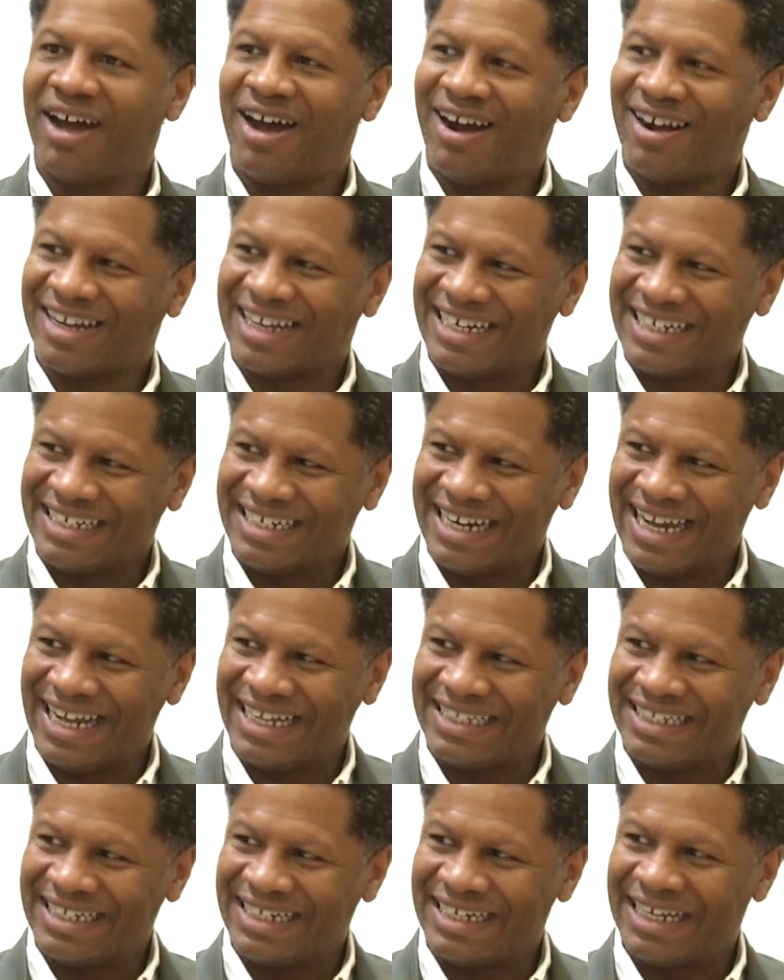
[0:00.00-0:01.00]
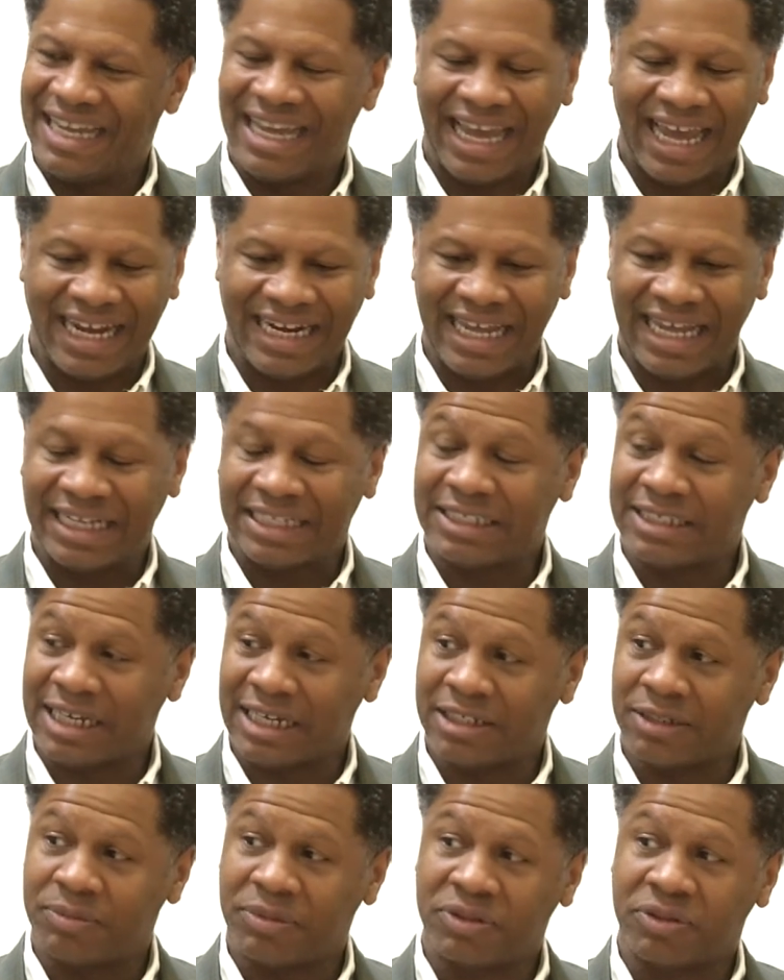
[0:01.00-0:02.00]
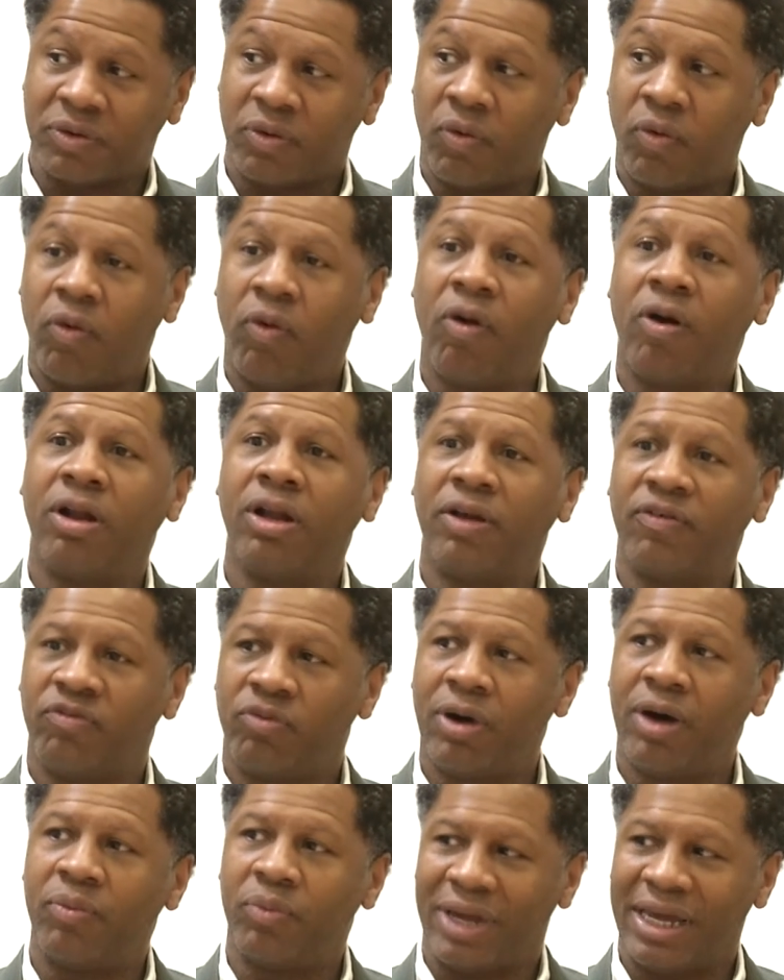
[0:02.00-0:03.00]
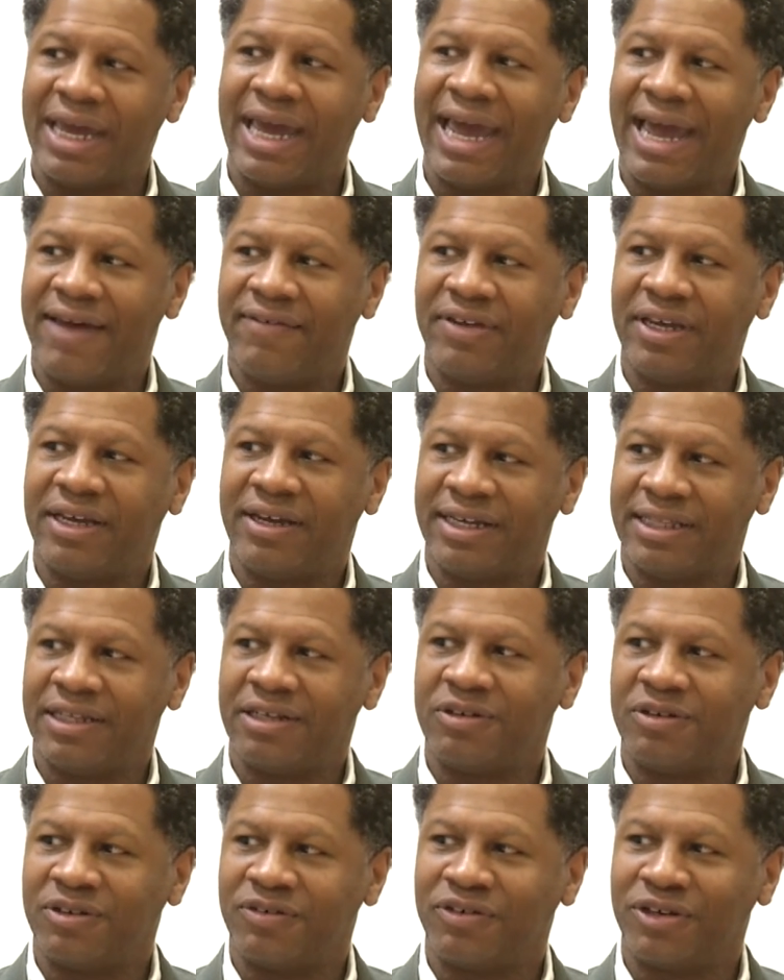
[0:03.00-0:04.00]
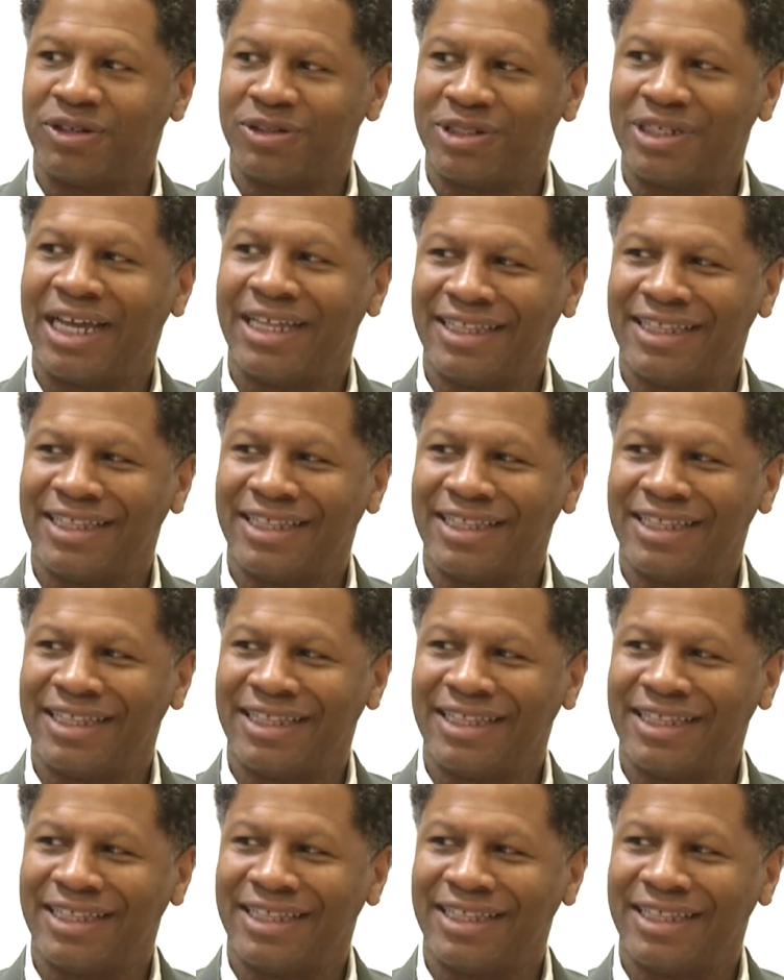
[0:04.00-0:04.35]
are connected and accessible to all of what we have here at the university.